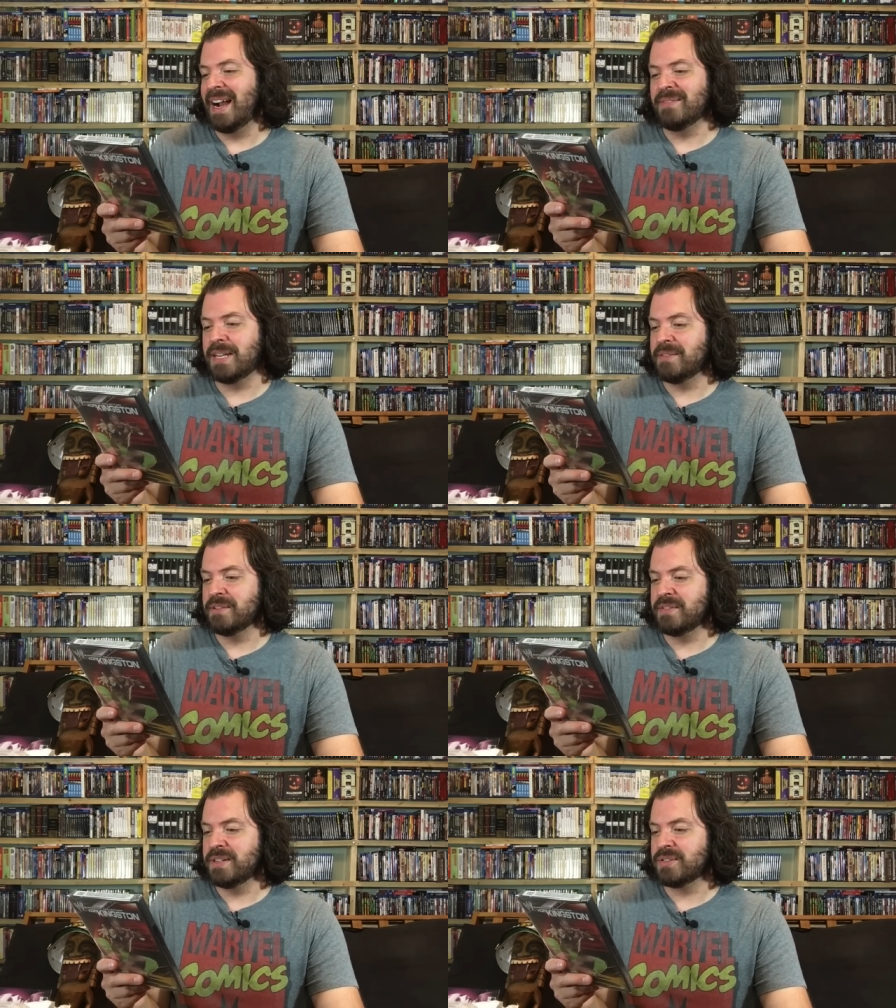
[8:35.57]
I'm not even
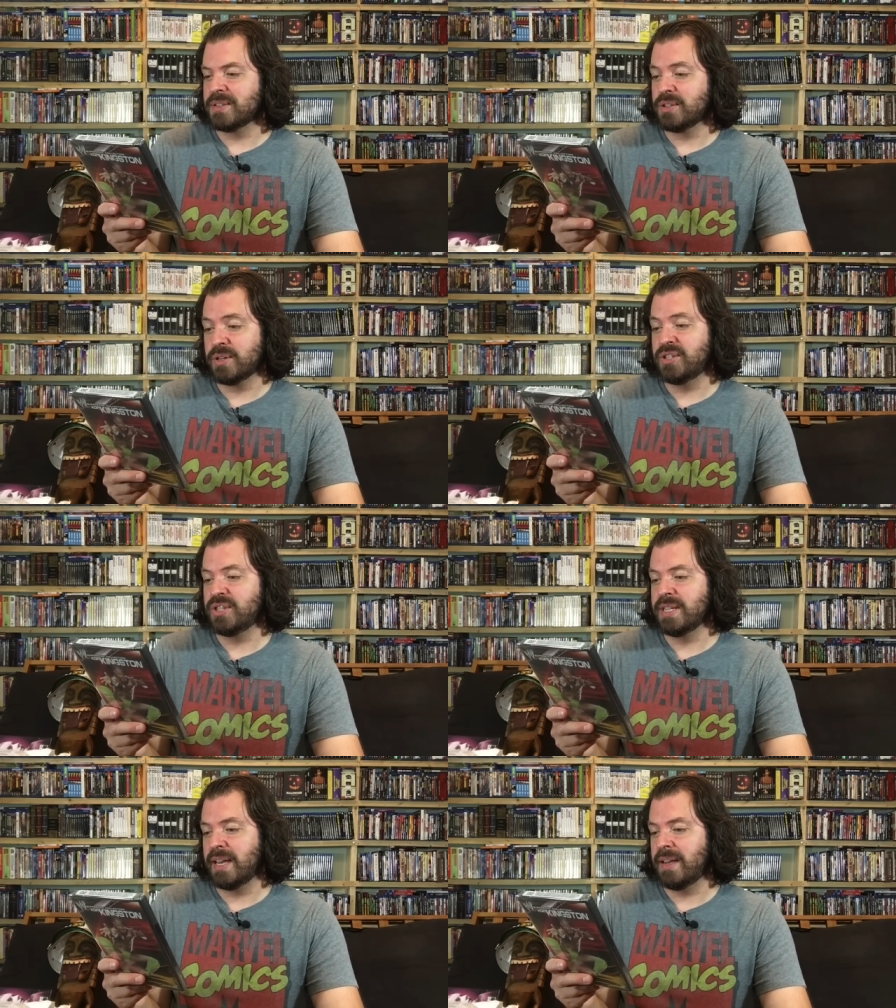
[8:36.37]
going to finish this.
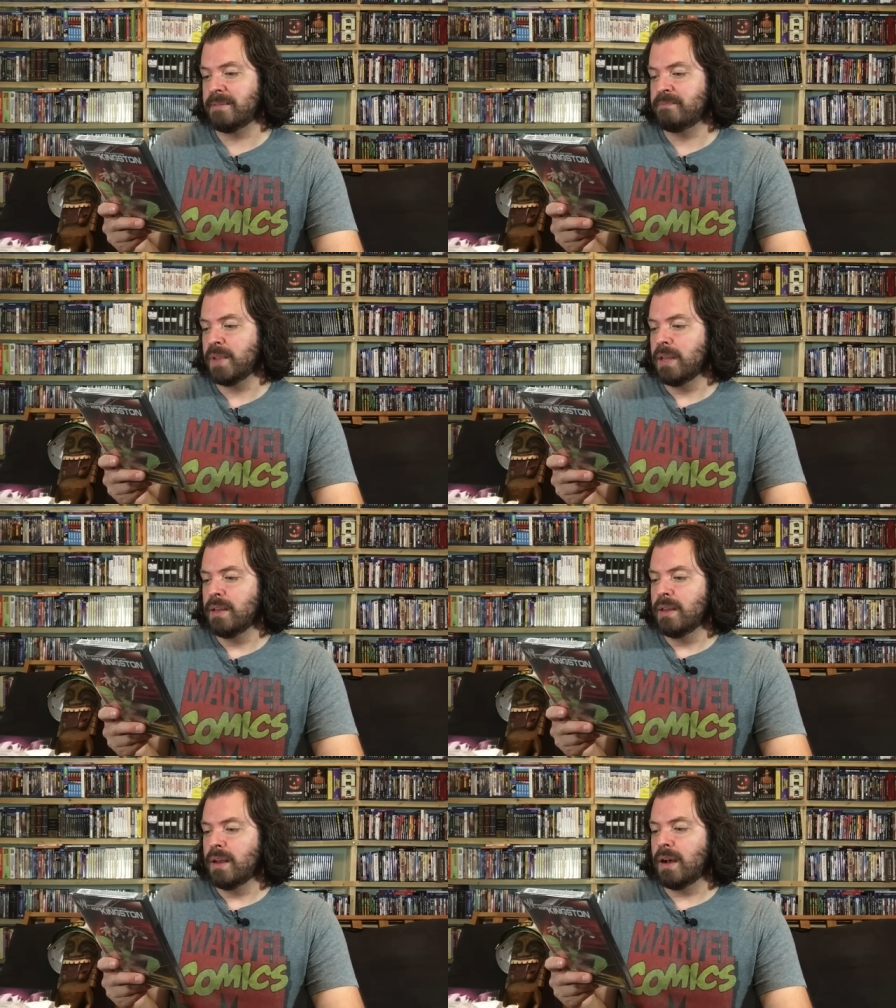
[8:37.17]
Christian Kane,
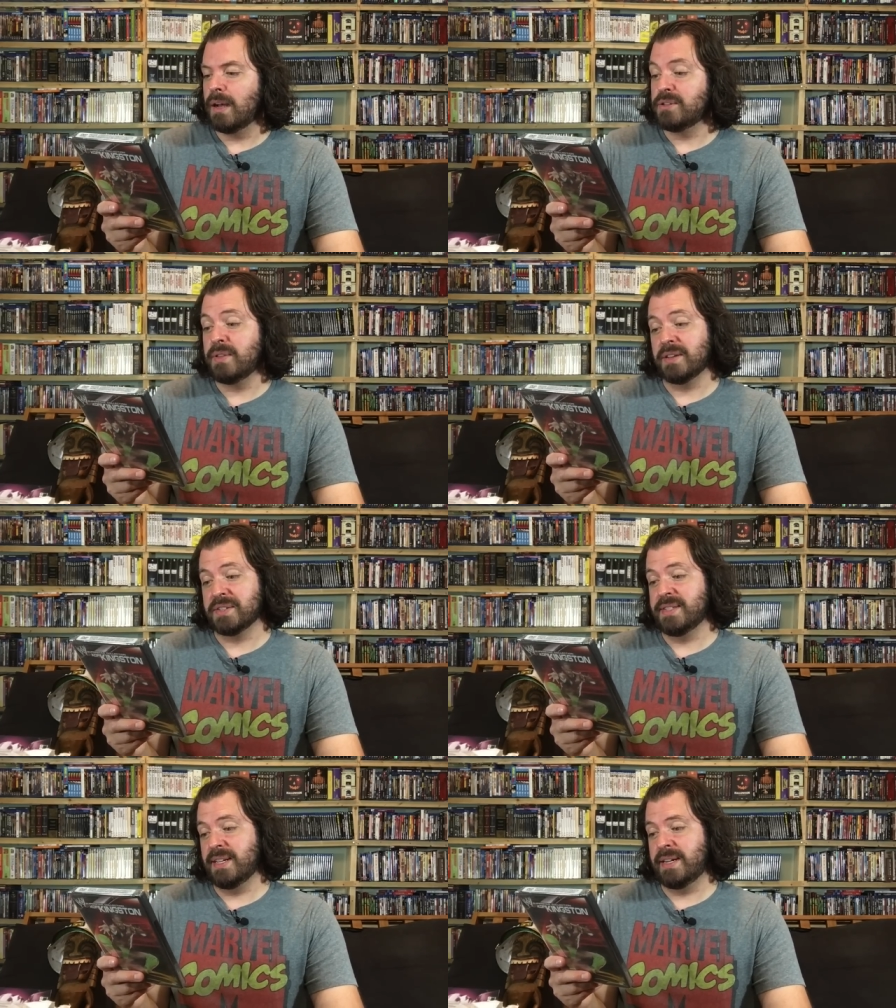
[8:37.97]

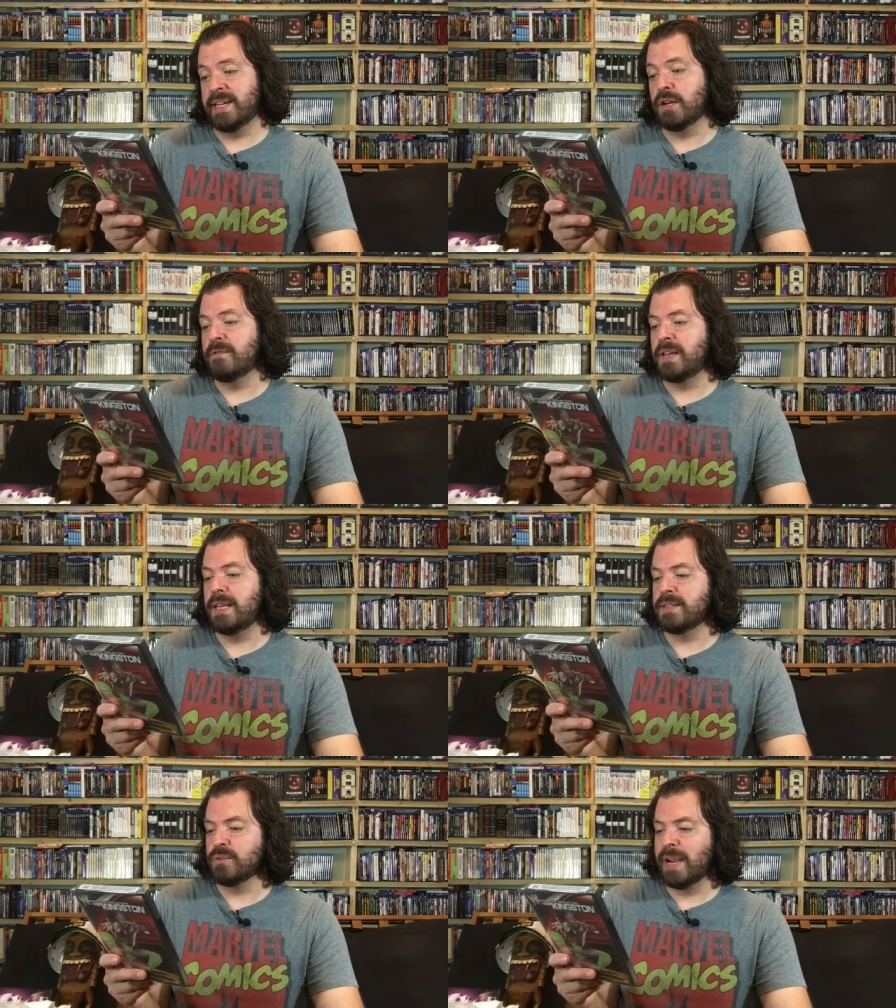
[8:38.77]
2009. Kofi
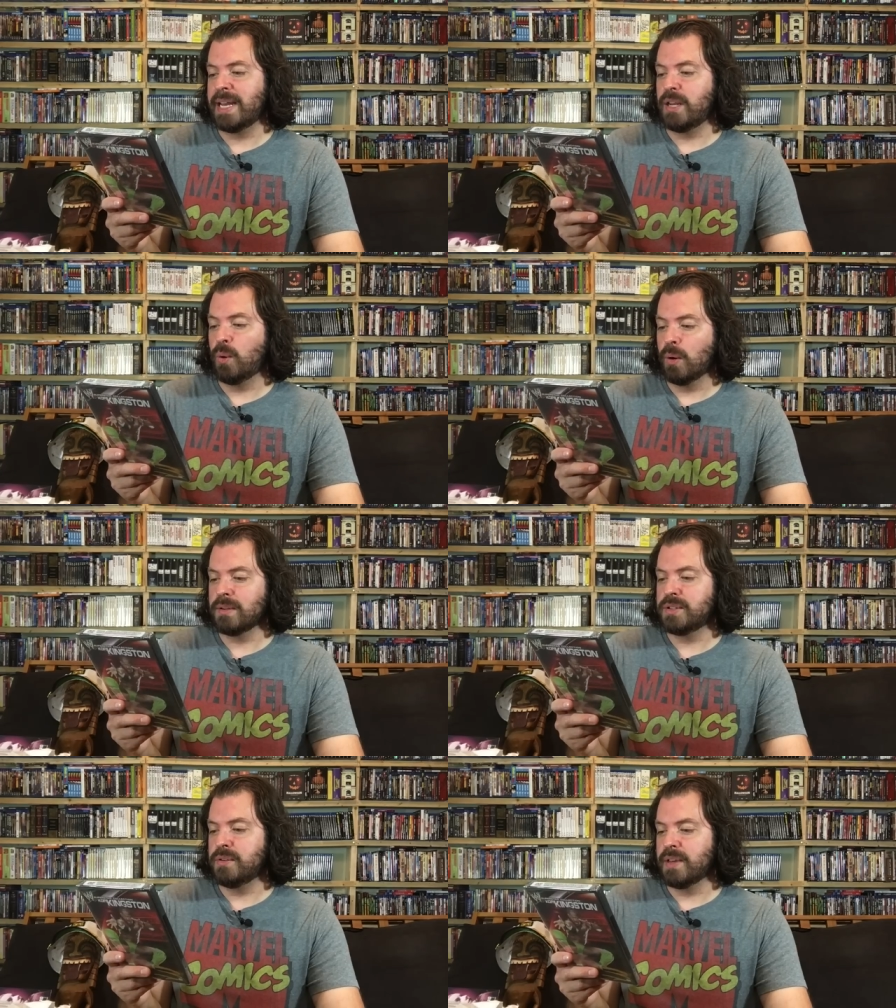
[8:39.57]
Kingston, Randy
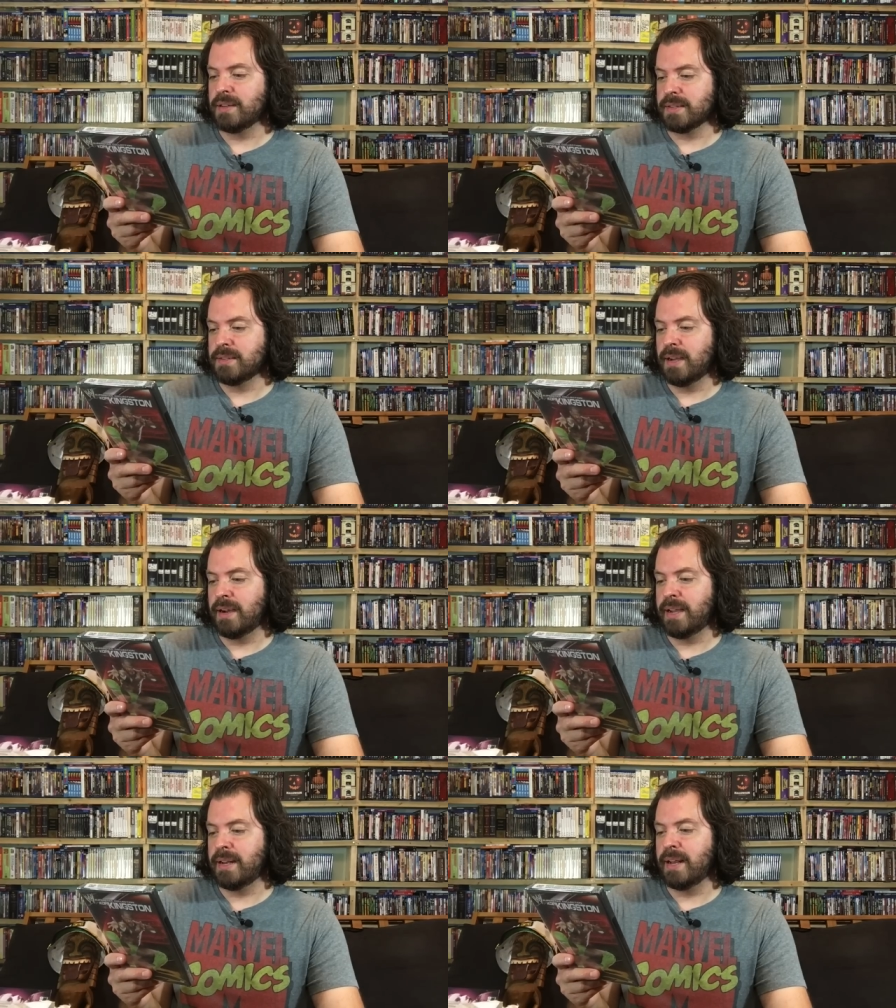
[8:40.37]
Orton,
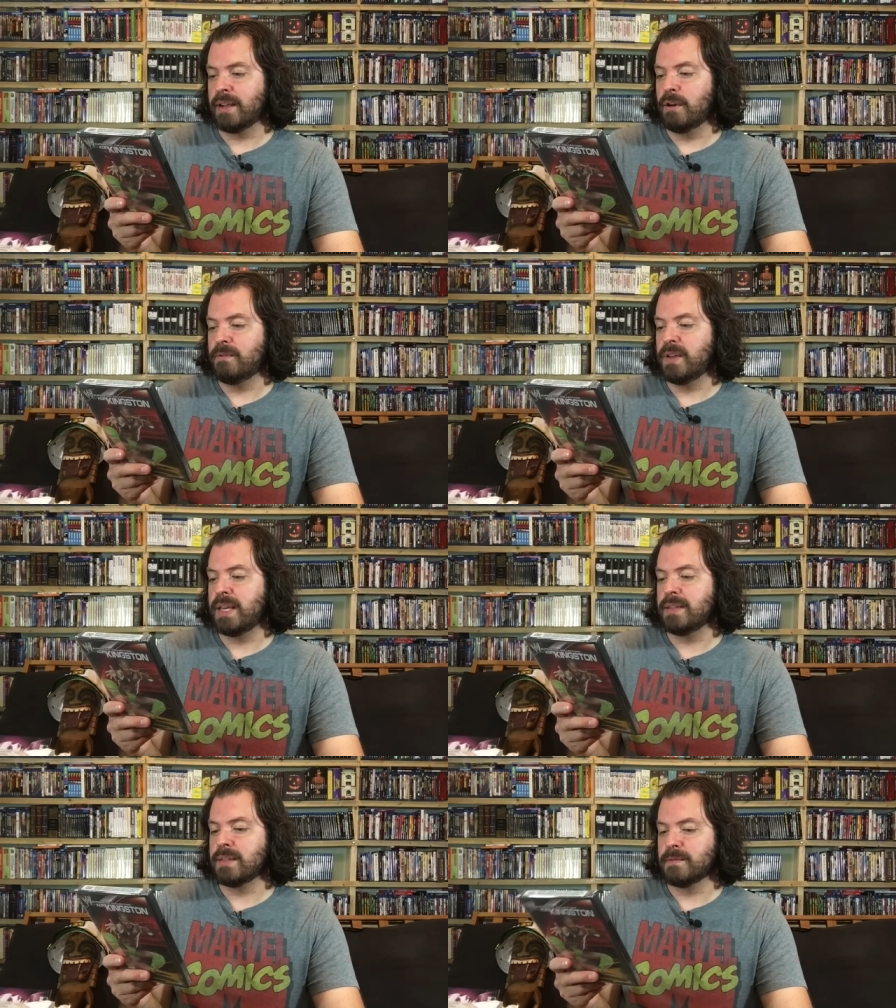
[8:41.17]
2009. And Kofi
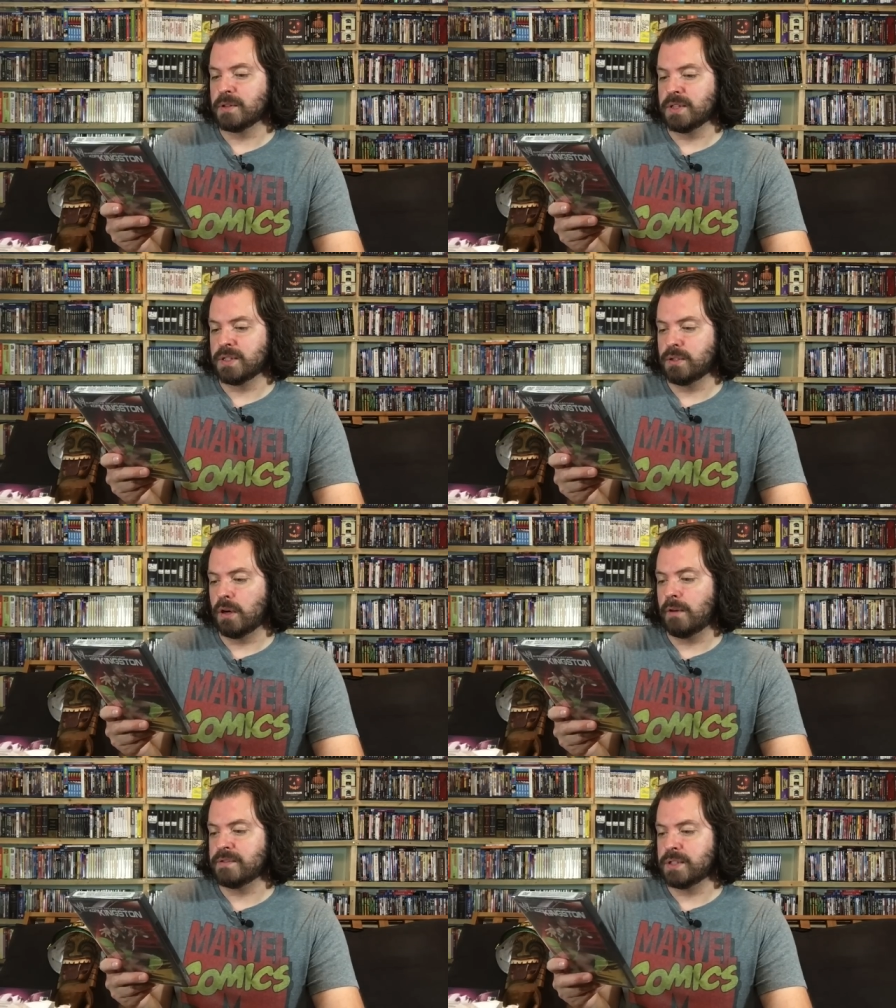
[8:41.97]
Kingston versus
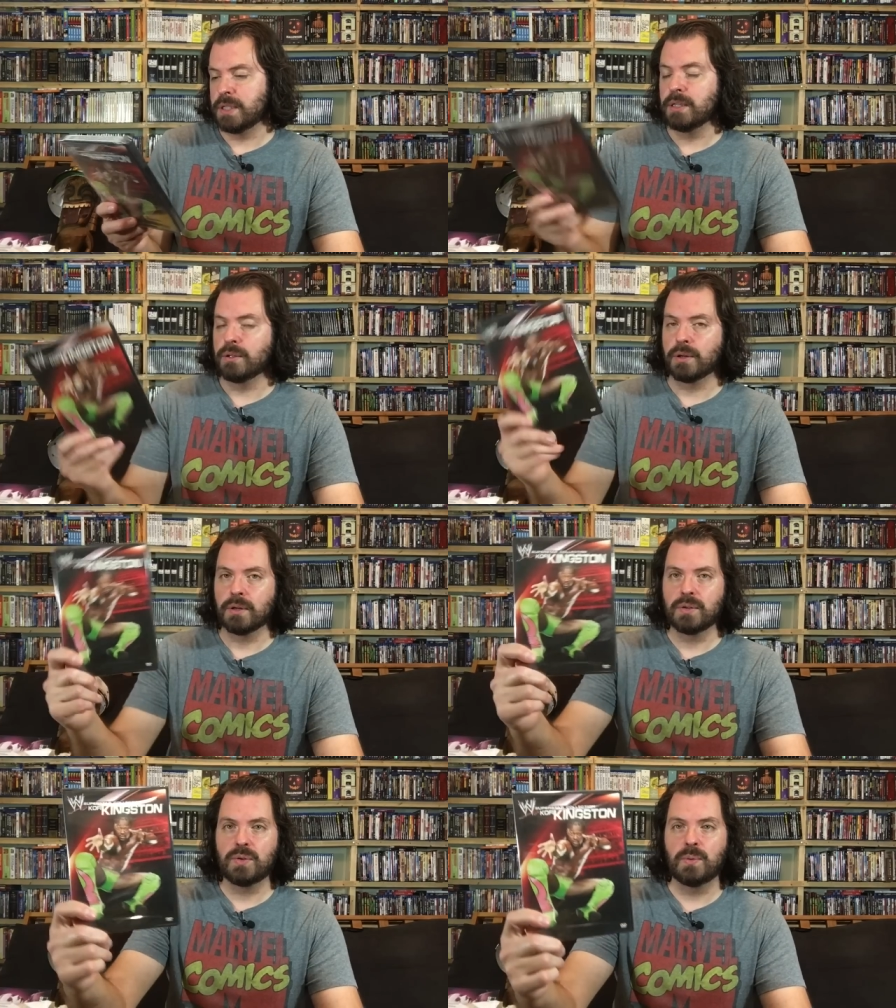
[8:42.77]
Dolph
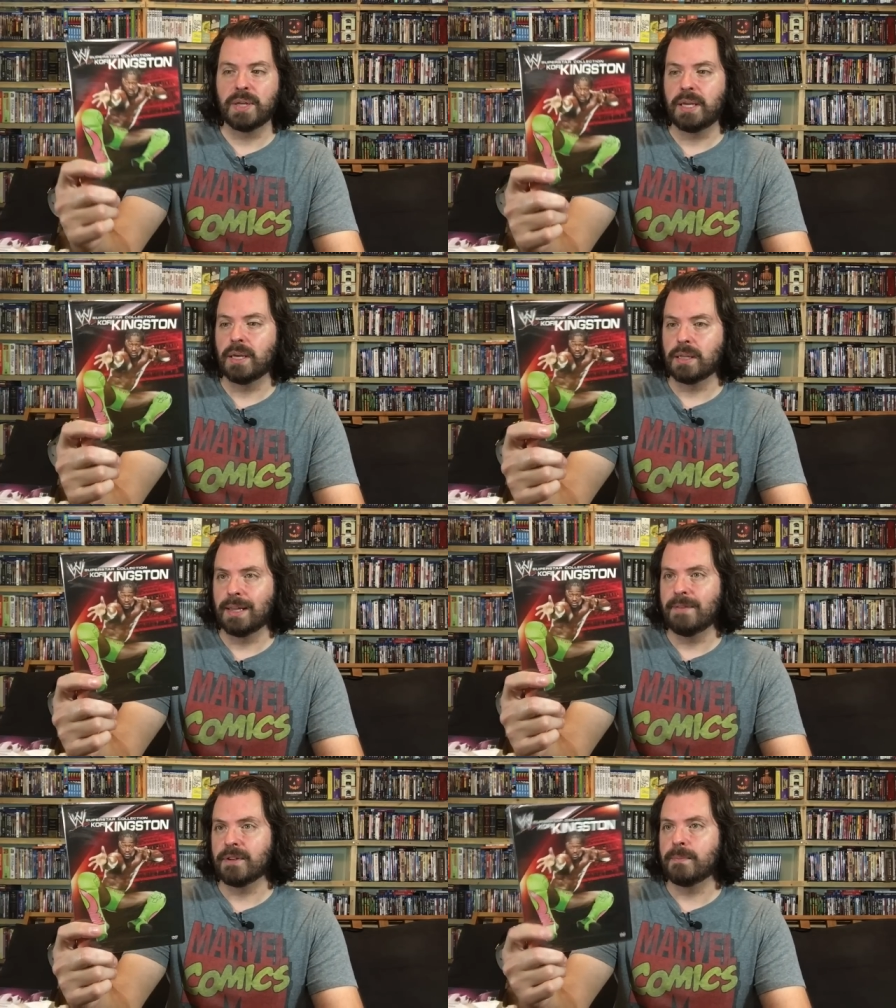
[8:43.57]
Ziggler,
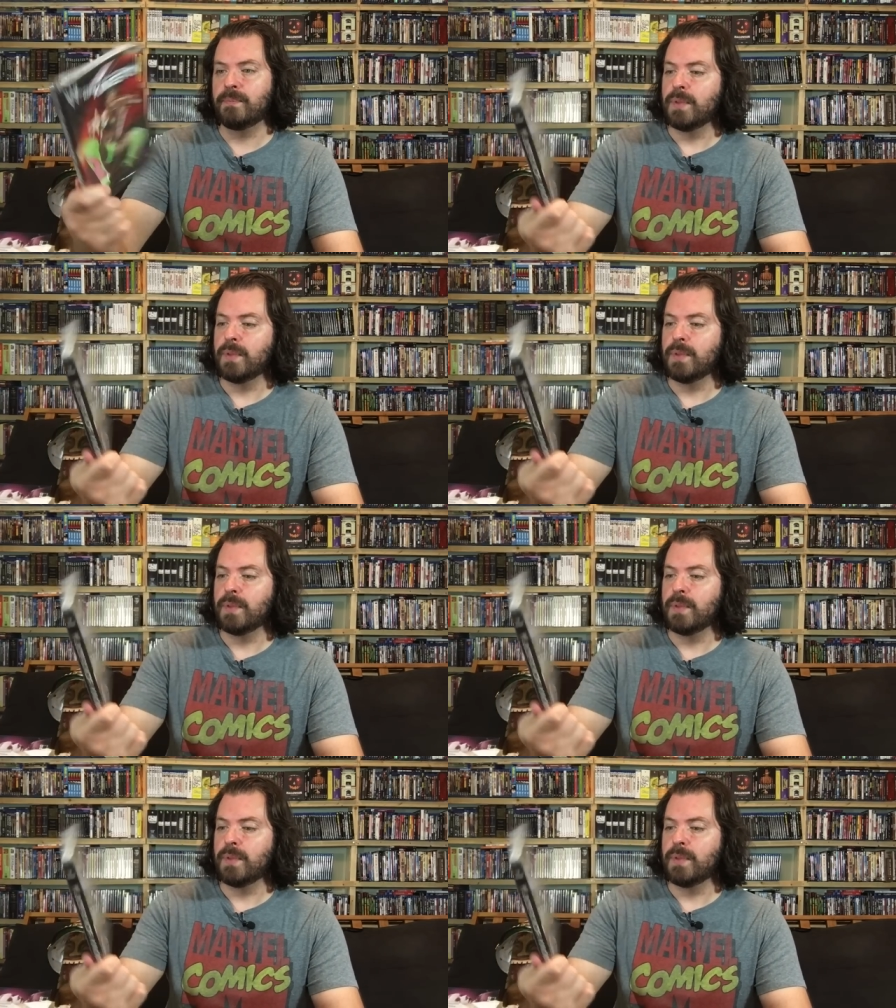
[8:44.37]
2011.